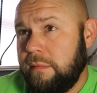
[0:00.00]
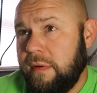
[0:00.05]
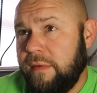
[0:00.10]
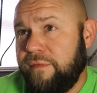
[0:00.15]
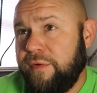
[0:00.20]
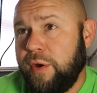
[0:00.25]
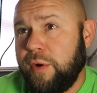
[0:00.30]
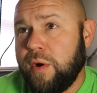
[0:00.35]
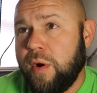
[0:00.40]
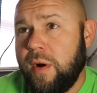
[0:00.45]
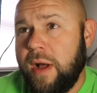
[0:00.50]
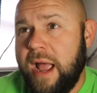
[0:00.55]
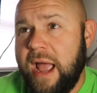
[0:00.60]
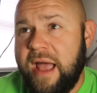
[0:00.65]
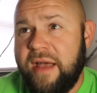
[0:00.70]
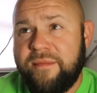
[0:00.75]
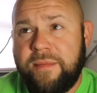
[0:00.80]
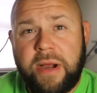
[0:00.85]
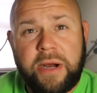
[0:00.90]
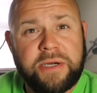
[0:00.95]

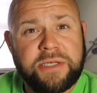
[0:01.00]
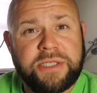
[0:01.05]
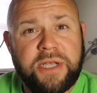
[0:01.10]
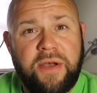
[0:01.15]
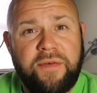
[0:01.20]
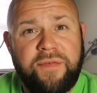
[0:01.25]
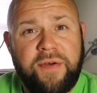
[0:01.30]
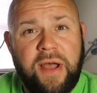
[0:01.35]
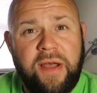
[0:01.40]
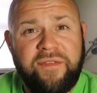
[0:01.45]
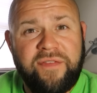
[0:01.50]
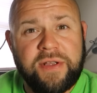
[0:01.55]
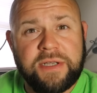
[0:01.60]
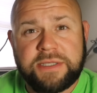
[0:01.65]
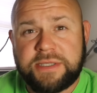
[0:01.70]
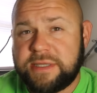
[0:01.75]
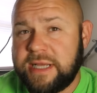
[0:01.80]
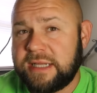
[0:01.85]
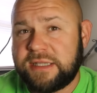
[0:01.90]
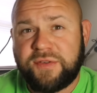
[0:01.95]
Microsoft
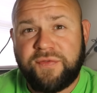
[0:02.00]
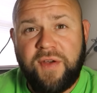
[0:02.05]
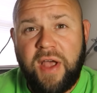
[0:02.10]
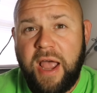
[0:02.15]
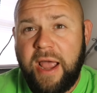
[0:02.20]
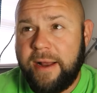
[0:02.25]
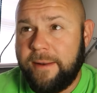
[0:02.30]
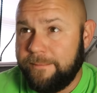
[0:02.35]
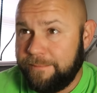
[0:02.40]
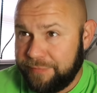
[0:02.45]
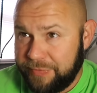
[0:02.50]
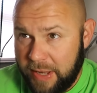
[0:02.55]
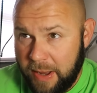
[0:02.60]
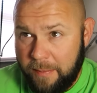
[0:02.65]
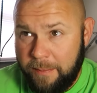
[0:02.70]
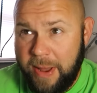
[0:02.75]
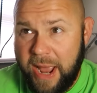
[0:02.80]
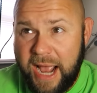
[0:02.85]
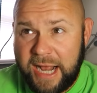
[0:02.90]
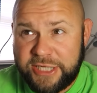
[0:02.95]
Office, that's fine.
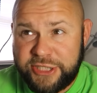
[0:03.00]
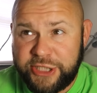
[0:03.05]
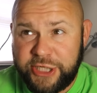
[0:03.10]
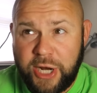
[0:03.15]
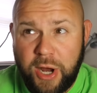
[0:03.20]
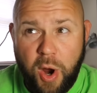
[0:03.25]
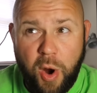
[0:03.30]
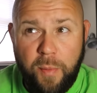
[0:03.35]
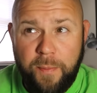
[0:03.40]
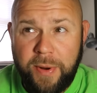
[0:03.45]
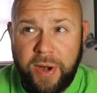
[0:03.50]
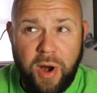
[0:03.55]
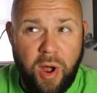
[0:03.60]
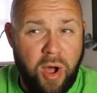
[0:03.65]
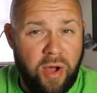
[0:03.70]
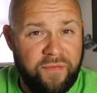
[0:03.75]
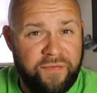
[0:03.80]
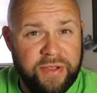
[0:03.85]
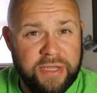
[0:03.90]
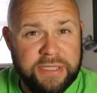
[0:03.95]
Apache
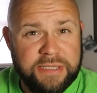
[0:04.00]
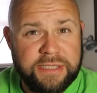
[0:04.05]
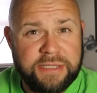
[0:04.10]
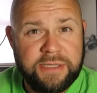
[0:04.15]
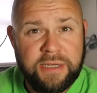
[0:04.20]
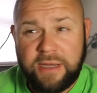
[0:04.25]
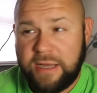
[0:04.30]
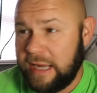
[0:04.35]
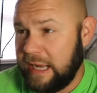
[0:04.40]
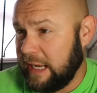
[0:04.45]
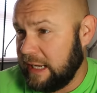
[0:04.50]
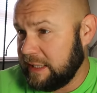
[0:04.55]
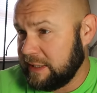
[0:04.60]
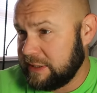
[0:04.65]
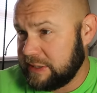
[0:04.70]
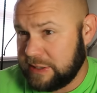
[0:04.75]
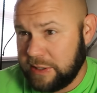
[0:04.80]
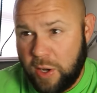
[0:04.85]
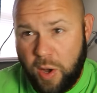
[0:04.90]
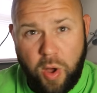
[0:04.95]
OpenOffice
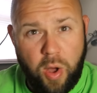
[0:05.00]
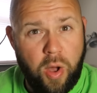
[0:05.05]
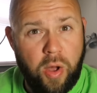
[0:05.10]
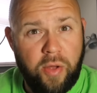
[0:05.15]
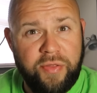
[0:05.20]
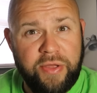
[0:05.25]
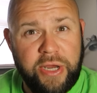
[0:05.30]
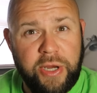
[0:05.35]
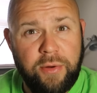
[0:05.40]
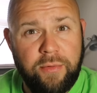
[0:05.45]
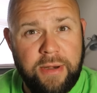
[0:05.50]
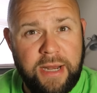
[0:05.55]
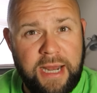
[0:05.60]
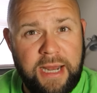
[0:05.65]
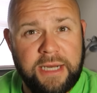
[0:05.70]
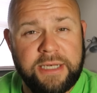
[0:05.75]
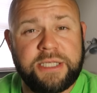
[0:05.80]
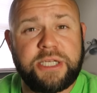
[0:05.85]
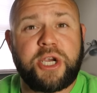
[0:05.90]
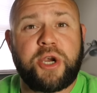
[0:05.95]
is all that you
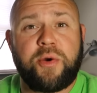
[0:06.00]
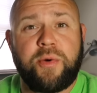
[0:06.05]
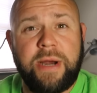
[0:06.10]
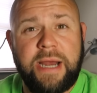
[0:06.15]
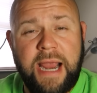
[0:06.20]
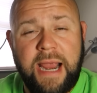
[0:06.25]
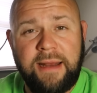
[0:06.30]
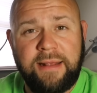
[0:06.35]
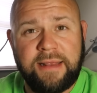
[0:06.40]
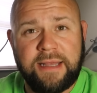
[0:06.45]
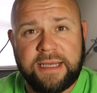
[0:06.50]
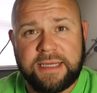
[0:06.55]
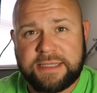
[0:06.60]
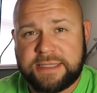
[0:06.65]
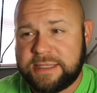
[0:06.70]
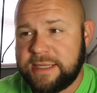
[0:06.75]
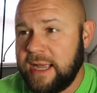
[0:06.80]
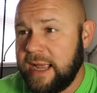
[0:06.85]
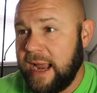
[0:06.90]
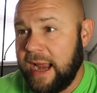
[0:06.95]
need to create
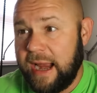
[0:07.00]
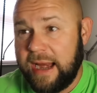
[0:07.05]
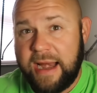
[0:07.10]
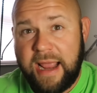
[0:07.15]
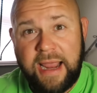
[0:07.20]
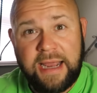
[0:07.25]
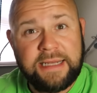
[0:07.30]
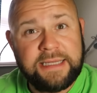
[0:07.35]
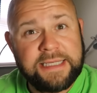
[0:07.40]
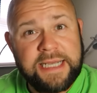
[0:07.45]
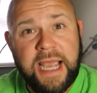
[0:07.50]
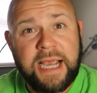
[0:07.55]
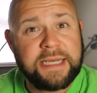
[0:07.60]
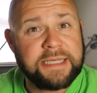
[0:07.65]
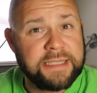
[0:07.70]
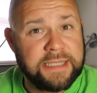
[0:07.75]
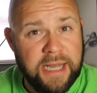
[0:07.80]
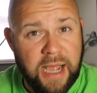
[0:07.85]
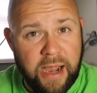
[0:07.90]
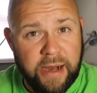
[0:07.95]
this in a
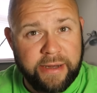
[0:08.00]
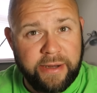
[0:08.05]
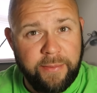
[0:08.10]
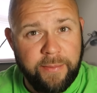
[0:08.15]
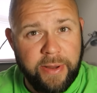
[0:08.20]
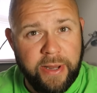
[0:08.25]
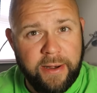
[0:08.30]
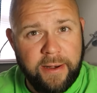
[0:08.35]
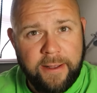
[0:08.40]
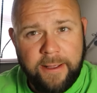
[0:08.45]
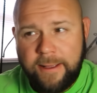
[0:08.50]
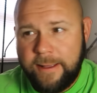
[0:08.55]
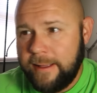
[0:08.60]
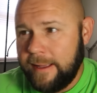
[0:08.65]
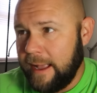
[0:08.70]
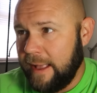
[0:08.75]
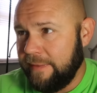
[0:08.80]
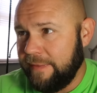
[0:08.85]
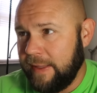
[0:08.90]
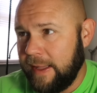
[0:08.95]
text document,
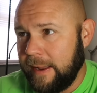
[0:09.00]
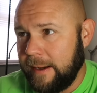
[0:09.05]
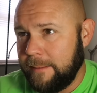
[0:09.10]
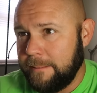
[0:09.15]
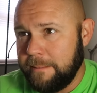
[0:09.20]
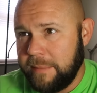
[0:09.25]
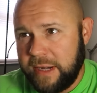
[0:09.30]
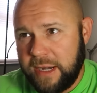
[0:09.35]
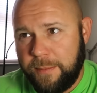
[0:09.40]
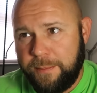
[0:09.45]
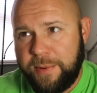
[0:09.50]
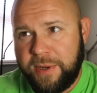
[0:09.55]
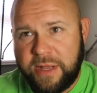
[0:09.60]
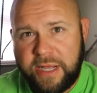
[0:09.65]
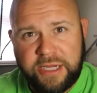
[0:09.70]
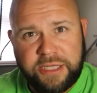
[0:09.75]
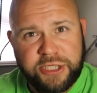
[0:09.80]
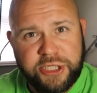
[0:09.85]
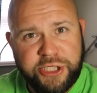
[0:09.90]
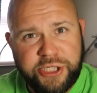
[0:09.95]
and then
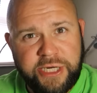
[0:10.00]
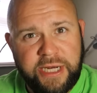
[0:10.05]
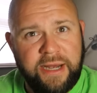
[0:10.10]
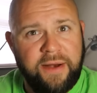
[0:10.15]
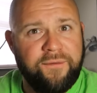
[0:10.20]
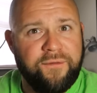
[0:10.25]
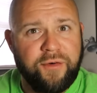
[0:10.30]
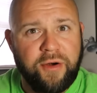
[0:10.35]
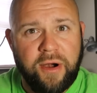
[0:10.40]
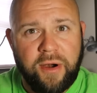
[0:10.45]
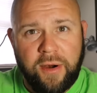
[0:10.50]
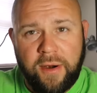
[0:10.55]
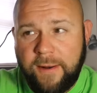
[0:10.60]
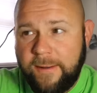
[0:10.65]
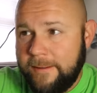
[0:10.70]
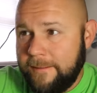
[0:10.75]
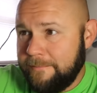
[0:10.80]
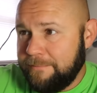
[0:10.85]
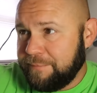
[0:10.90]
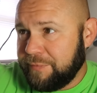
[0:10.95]
manipulate the sheet for